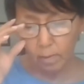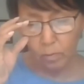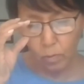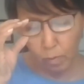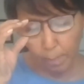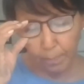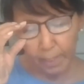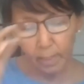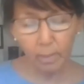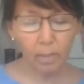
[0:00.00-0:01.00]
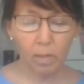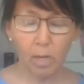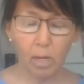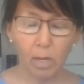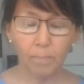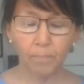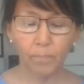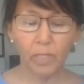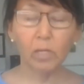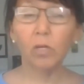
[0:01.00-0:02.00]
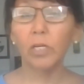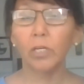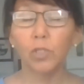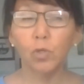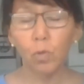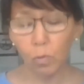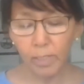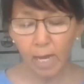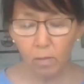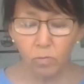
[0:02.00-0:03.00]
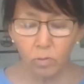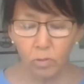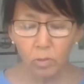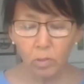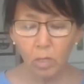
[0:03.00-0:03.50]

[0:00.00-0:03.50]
grew up in, there are two hotels,